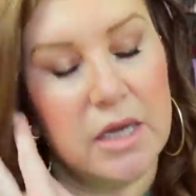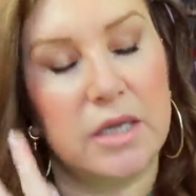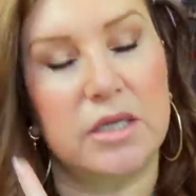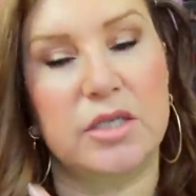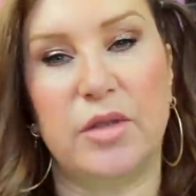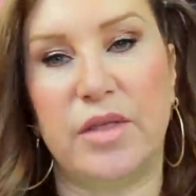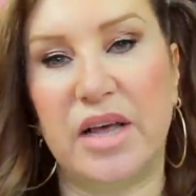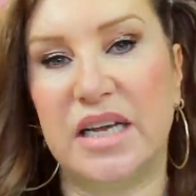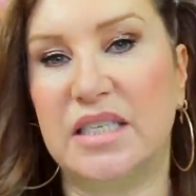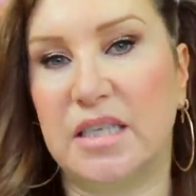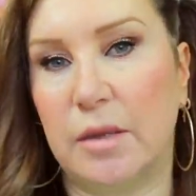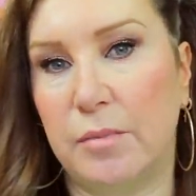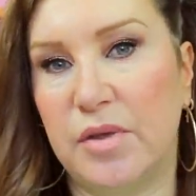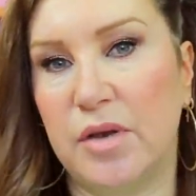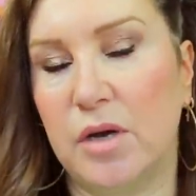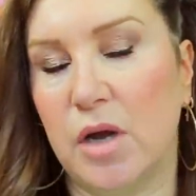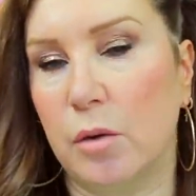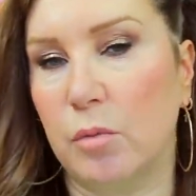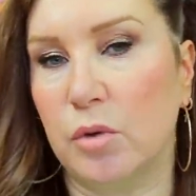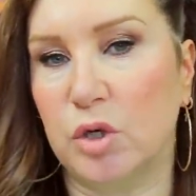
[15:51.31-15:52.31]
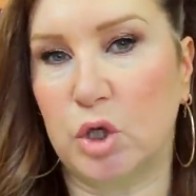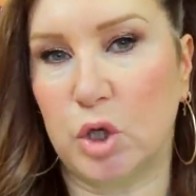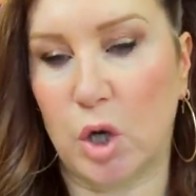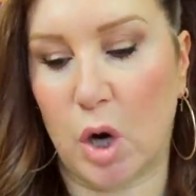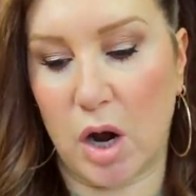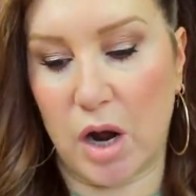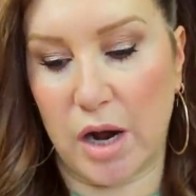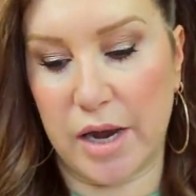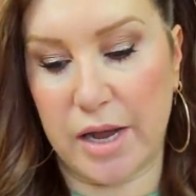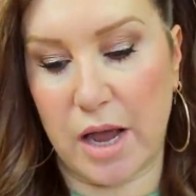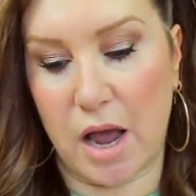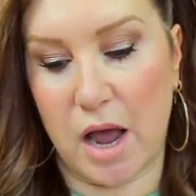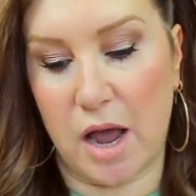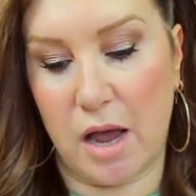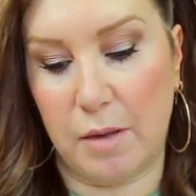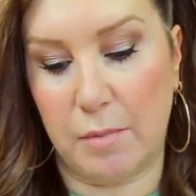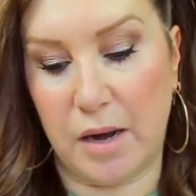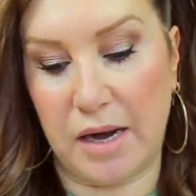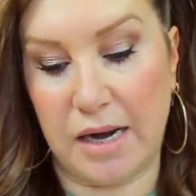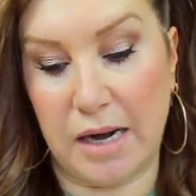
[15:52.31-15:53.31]
So that's something I would try
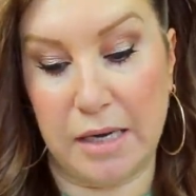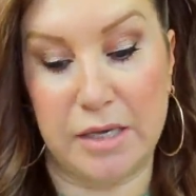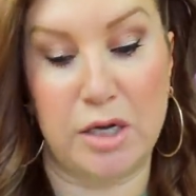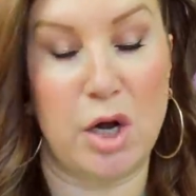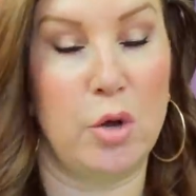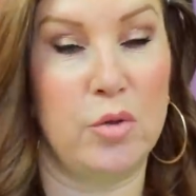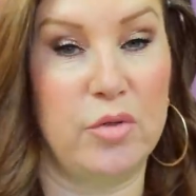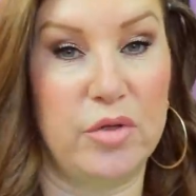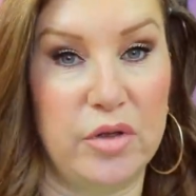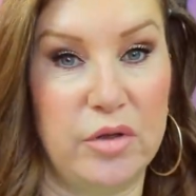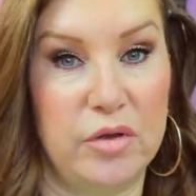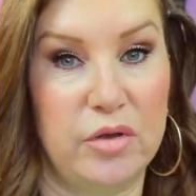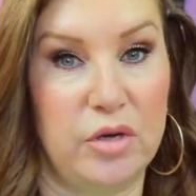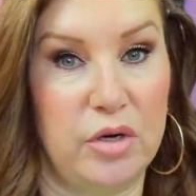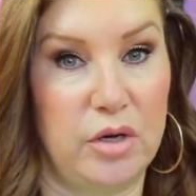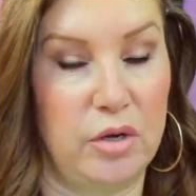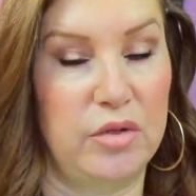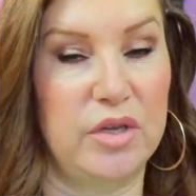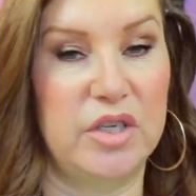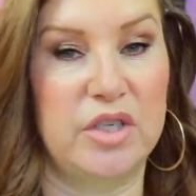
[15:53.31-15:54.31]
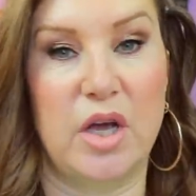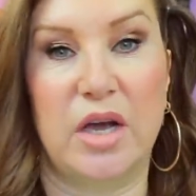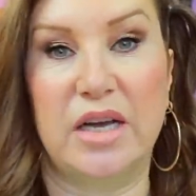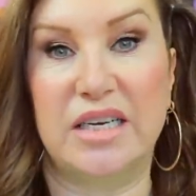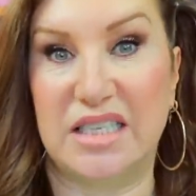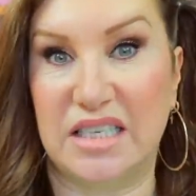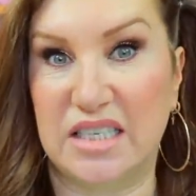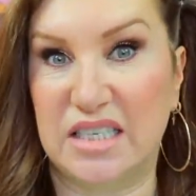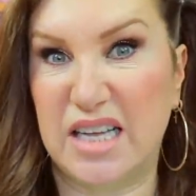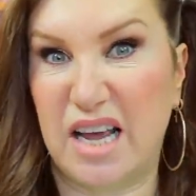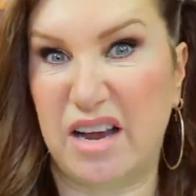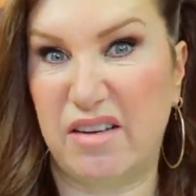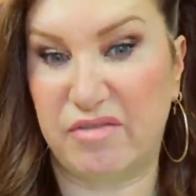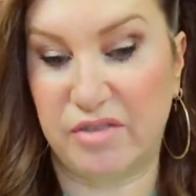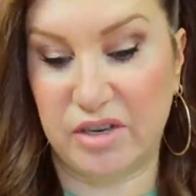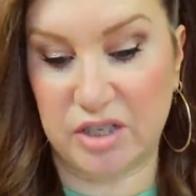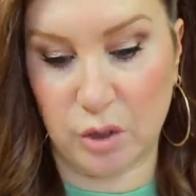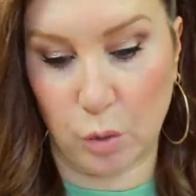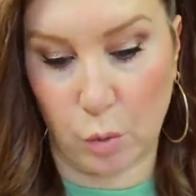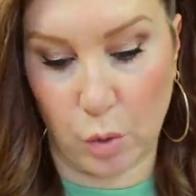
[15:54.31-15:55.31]
um, and I know that, you know, the science is there
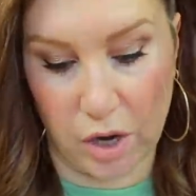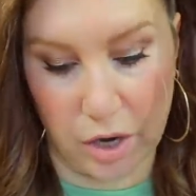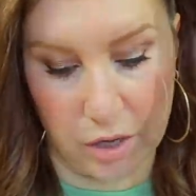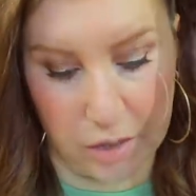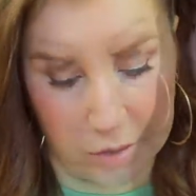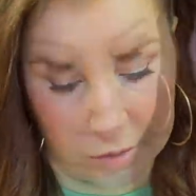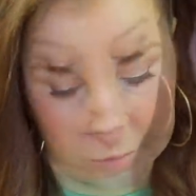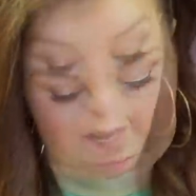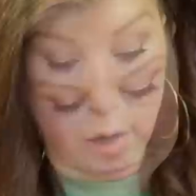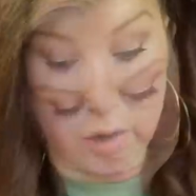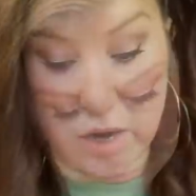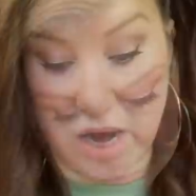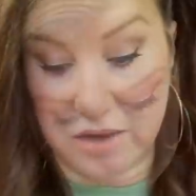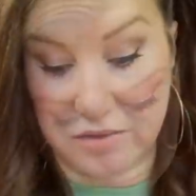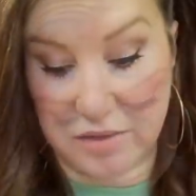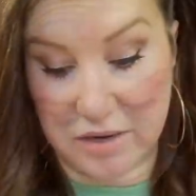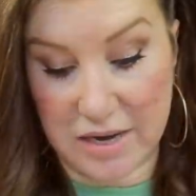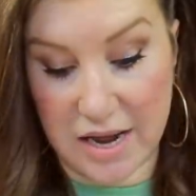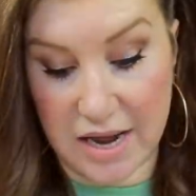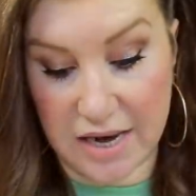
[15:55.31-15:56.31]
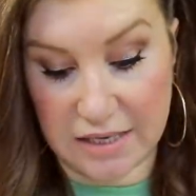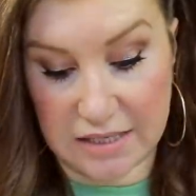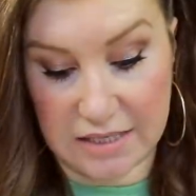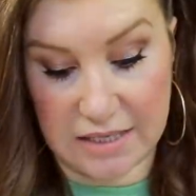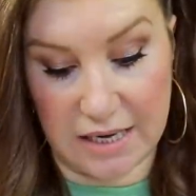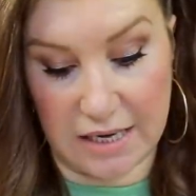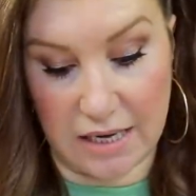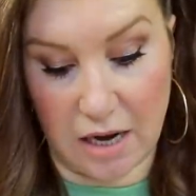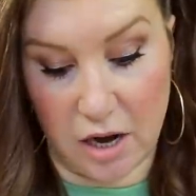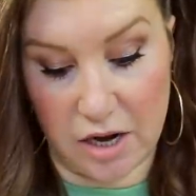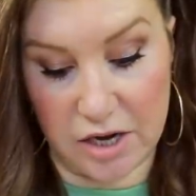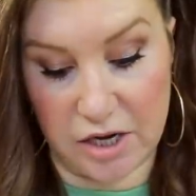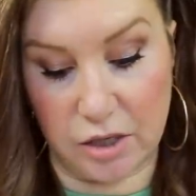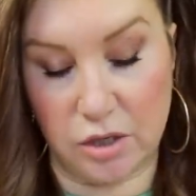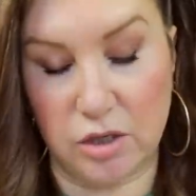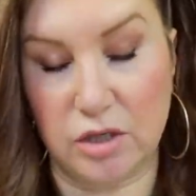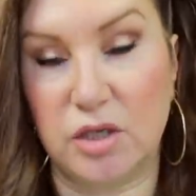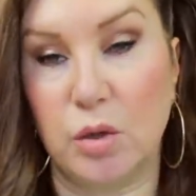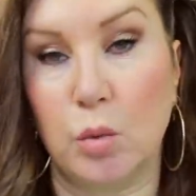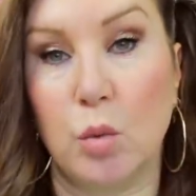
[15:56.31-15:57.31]
for it to work. Okay, the next thing I
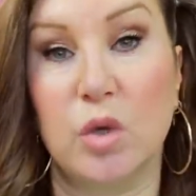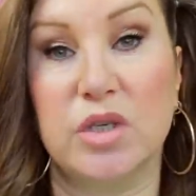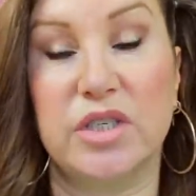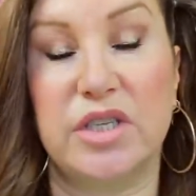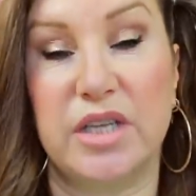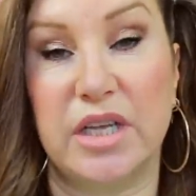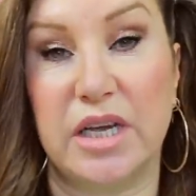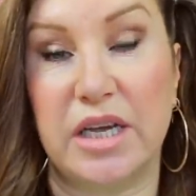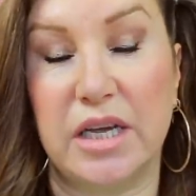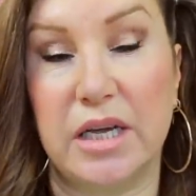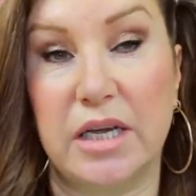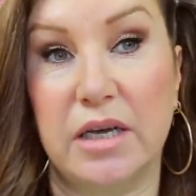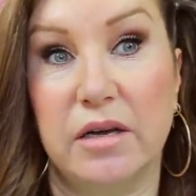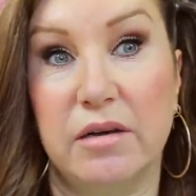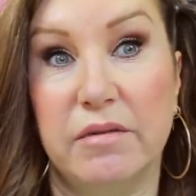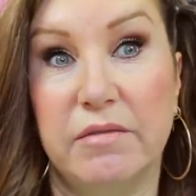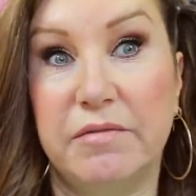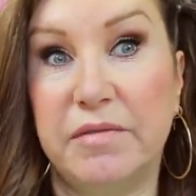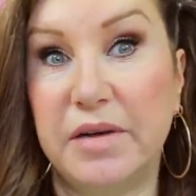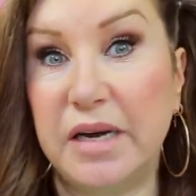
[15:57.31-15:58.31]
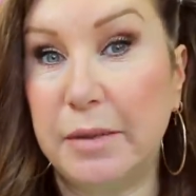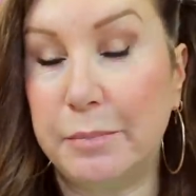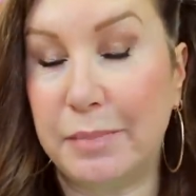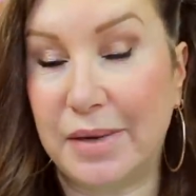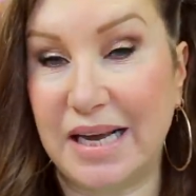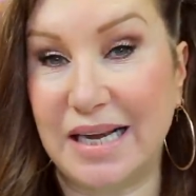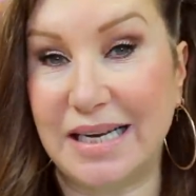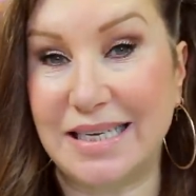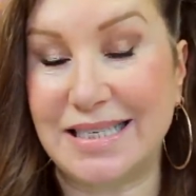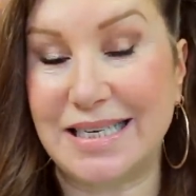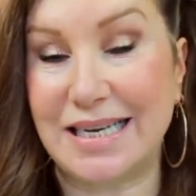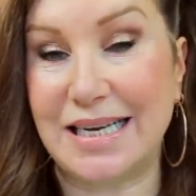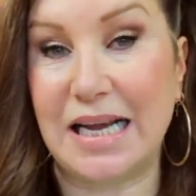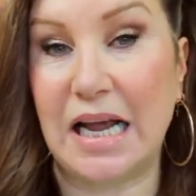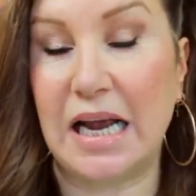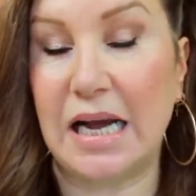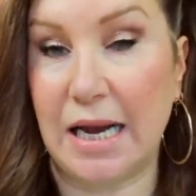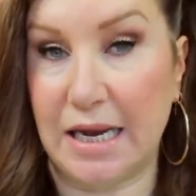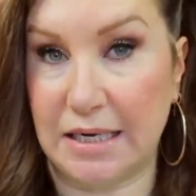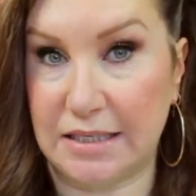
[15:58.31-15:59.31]
used was the Philip Kingsley
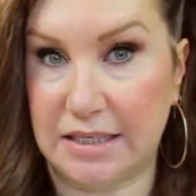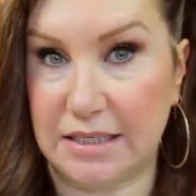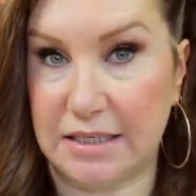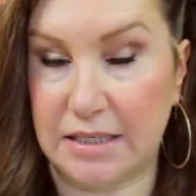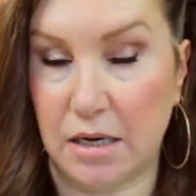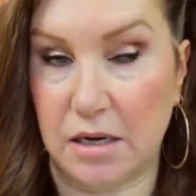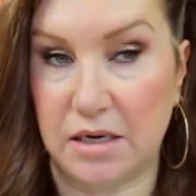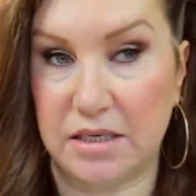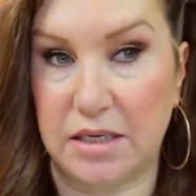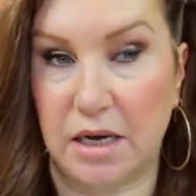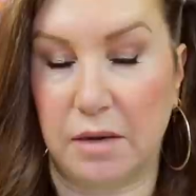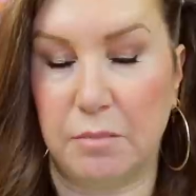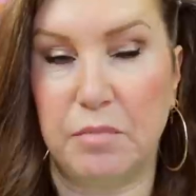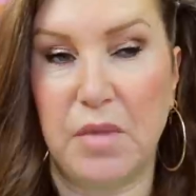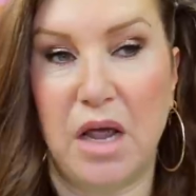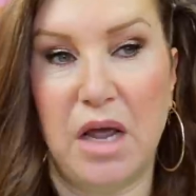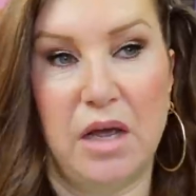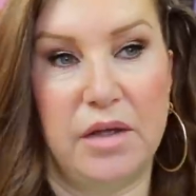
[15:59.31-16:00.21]
Elasticizer.